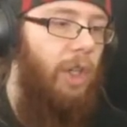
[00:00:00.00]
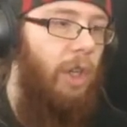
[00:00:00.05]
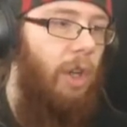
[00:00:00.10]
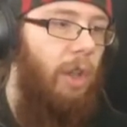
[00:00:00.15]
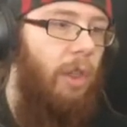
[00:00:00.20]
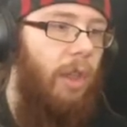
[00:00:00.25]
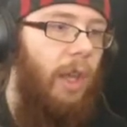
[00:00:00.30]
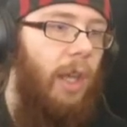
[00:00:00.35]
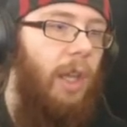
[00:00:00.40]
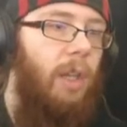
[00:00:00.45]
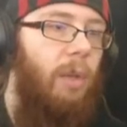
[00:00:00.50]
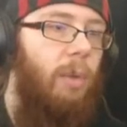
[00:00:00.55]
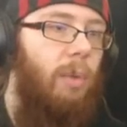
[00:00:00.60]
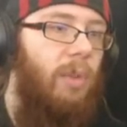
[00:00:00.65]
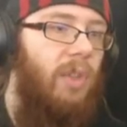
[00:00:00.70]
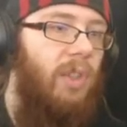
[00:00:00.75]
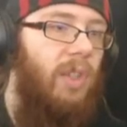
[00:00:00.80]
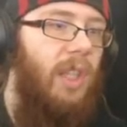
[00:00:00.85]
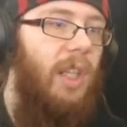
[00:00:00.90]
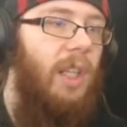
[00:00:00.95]
Thank you,
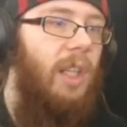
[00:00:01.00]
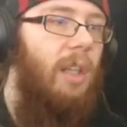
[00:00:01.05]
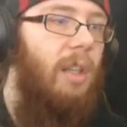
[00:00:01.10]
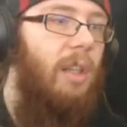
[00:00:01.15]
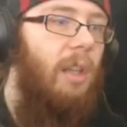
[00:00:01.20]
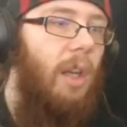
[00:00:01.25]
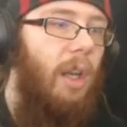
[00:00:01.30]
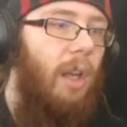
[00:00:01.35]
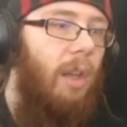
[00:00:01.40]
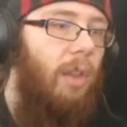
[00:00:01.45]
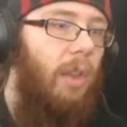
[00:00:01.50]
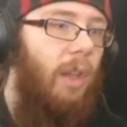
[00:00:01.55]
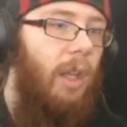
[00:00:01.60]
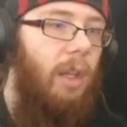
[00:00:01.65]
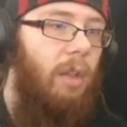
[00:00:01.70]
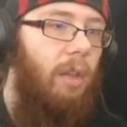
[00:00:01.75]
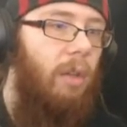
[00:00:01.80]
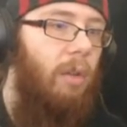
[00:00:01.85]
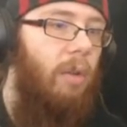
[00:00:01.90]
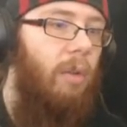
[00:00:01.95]
Seed.
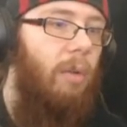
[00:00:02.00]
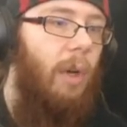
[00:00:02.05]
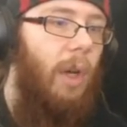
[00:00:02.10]
Thank you,